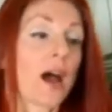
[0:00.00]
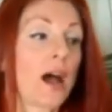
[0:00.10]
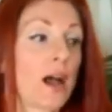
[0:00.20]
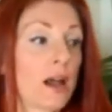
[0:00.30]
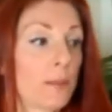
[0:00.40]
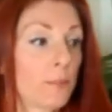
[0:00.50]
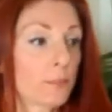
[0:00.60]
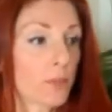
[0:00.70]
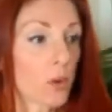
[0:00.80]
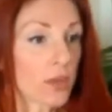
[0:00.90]

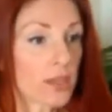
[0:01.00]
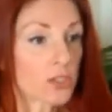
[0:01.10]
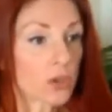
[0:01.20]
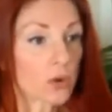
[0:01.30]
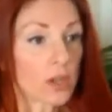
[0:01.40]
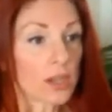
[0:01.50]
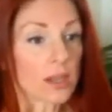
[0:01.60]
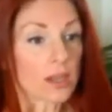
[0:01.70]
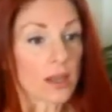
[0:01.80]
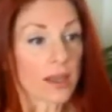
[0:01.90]
Okay, so
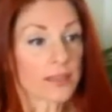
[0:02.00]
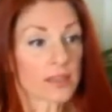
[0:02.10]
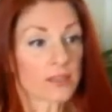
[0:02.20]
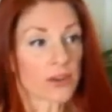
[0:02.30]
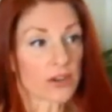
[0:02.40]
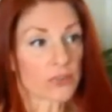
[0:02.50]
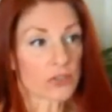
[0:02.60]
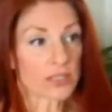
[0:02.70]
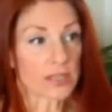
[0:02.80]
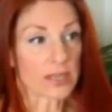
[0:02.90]
I think the very
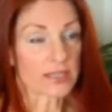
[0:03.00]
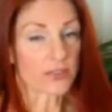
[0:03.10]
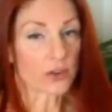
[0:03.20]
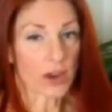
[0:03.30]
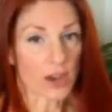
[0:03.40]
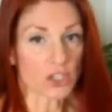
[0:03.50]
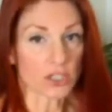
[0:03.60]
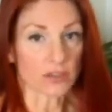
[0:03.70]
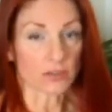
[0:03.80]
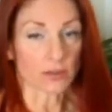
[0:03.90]
first thing is if you're
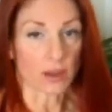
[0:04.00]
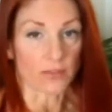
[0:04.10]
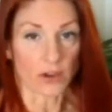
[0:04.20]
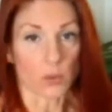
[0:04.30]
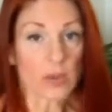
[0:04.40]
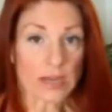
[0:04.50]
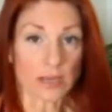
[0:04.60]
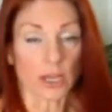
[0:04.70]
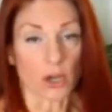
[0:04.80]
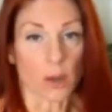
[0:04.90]
actually very
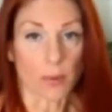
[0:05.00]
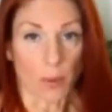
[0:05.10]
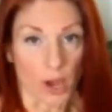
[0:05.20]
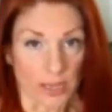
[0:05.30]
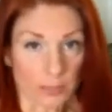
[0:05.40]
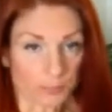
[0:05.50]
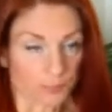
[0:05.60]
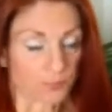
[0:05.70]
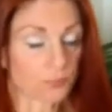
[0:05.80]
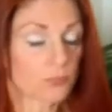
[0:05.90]
weak in your upper body,
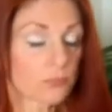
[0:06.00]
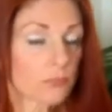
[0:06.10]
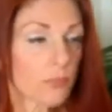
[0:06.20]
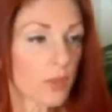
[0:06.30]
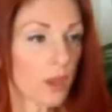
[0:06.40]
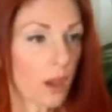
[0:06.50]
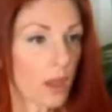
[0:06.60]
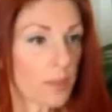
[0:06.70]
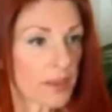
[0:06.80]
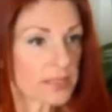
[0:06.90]

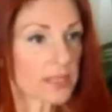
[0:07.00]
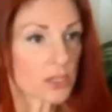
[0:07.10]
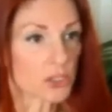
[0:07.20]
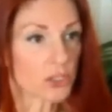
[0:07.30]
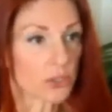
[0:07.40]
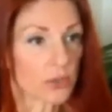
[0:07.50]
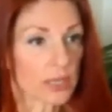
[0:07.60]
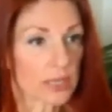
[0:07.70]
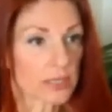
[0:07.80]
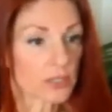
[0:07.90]
the best thing to do
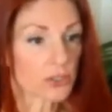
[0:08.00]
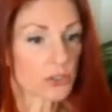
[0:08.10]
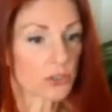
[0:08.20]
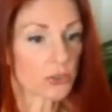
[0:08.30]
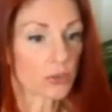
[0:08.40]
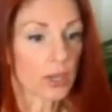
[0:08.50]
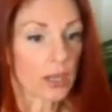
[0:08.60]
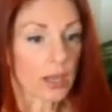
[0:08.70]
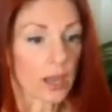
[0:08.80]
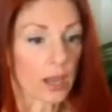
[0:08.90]
is to
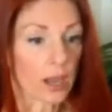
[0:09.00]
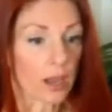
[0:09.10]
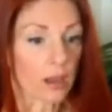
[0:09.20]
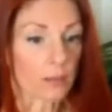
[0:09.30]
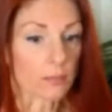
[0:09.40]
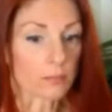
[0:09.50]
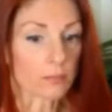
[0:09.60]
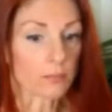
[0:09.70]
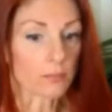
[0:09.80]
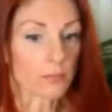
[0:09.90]

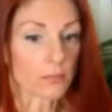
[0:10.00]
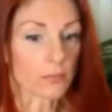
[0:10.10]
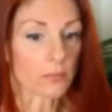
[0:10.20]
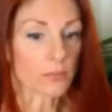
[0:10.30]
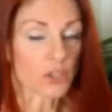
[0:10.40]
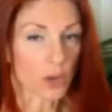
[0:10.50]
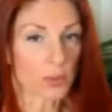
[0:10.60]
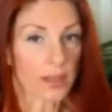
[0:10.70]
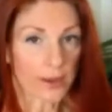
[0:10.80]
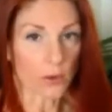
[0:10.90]
start
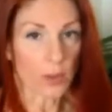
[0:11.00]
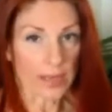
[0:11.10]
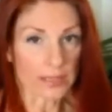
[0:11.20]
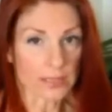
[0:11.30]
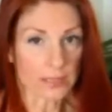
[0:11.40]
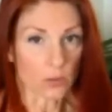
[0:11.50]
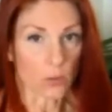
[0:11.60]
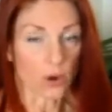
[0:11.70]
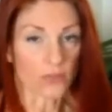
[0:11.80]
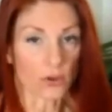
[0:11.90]
with lighter weights,
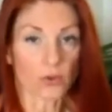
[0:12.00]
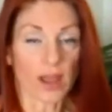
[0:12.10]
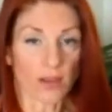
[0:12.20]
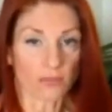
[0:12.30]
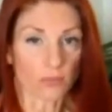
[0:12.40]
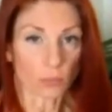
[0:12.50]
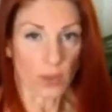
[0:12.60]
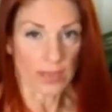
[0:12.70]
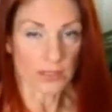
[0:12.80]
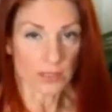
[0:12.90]
or if you don't have
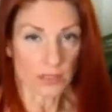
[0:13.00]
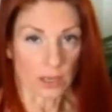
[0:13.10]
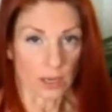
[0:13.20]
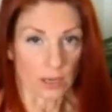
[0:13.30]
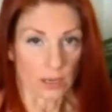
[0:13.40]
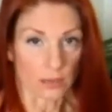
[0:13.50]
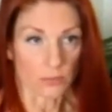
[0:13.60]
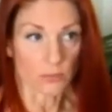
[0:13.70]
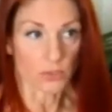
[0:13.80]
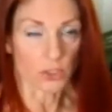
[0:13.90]
weights
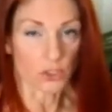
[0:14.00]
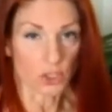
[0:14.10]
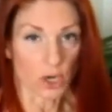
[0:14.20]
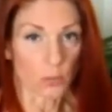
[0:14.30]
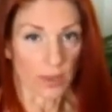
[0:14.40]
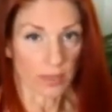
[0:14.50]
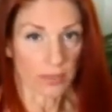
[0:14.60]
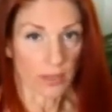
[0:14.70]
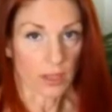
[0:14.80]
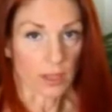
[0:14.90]
to start with,